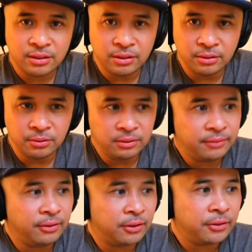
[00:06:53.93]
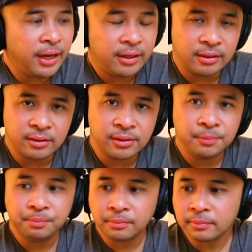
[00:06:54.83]
to different
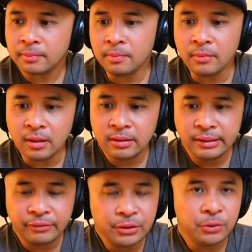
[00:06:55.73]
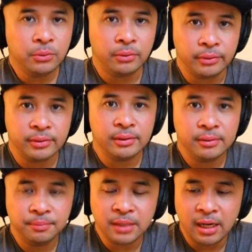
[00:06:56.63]
creators, different tools,